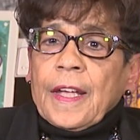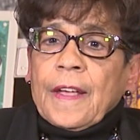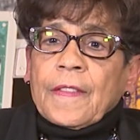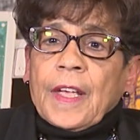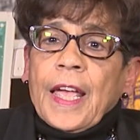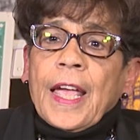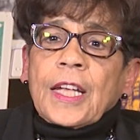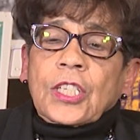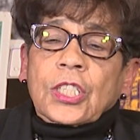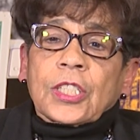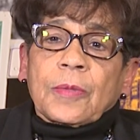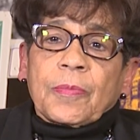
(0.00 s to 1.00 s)
and they
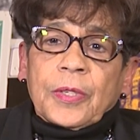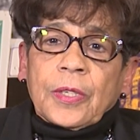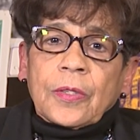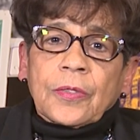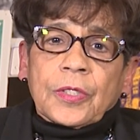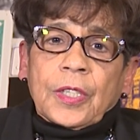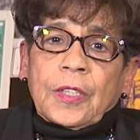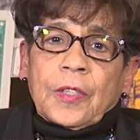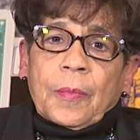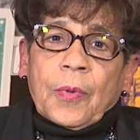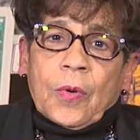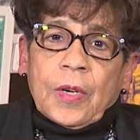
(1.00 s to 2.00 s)
actually built
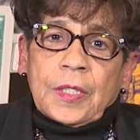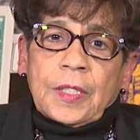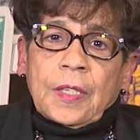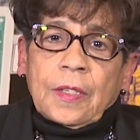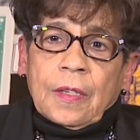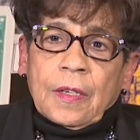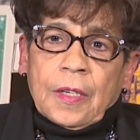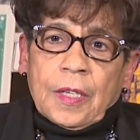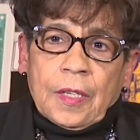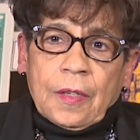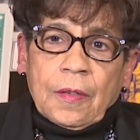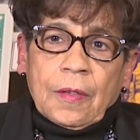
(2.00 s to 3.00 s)
the boys'
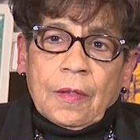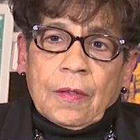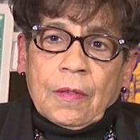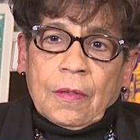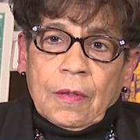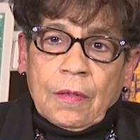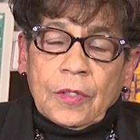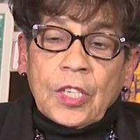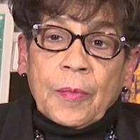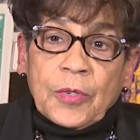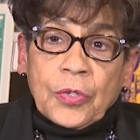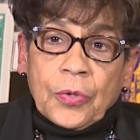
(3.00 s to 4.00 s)
uh,
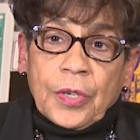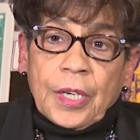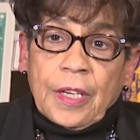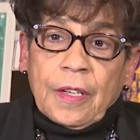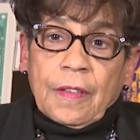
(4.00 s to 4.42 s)
dormitory.